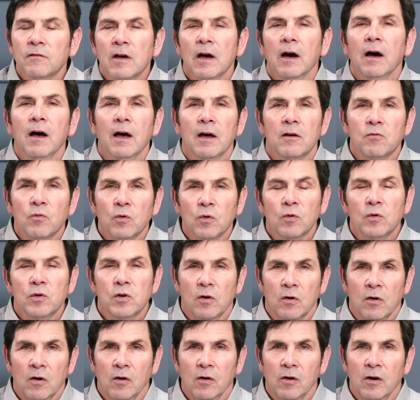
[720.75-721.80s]
of God rule
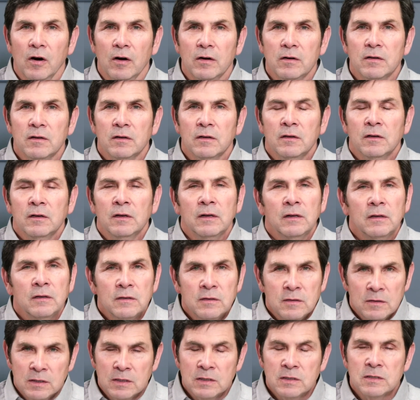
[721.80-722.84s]
your heart
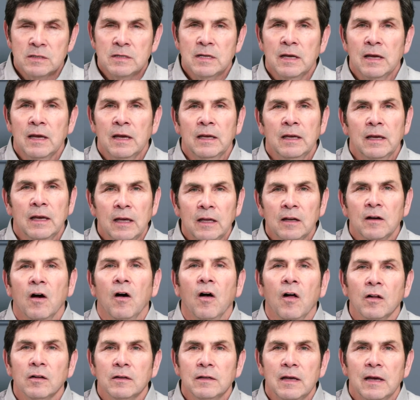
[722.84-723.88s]
this day and
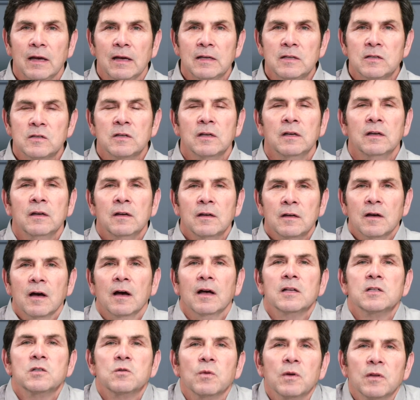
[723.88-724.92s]
all days.
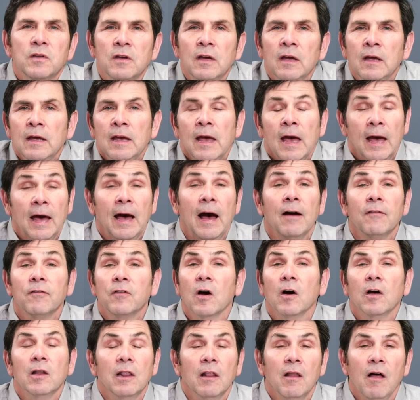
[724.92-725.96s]
God's with you. I've
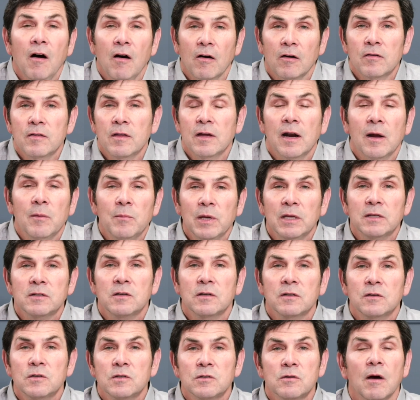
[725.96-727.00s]
gone longer than I meant
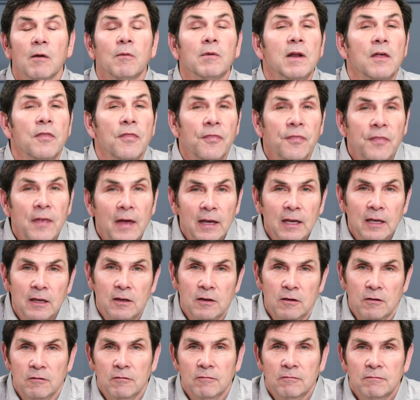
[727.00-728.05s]
to, so I want to
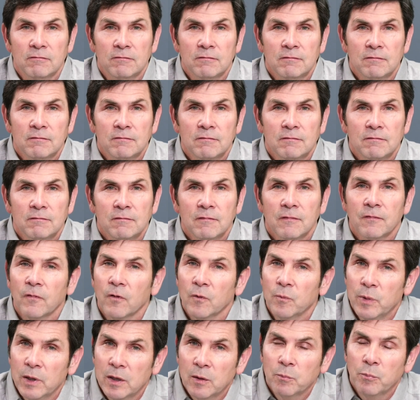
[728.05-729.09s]
thank you
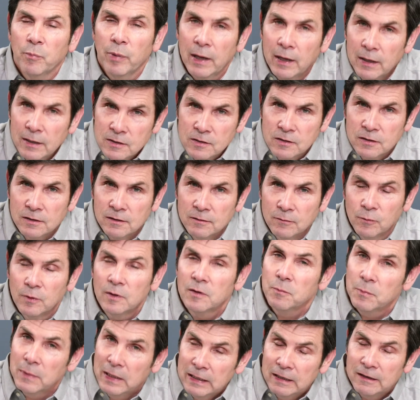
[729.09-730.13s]
for being patient
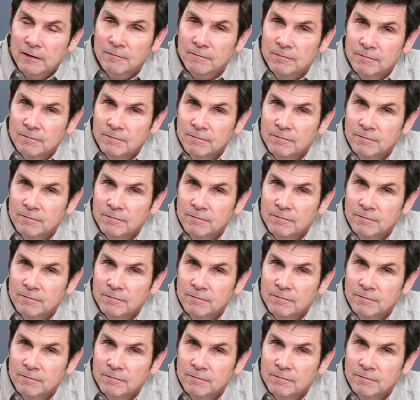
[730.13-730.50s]
with me.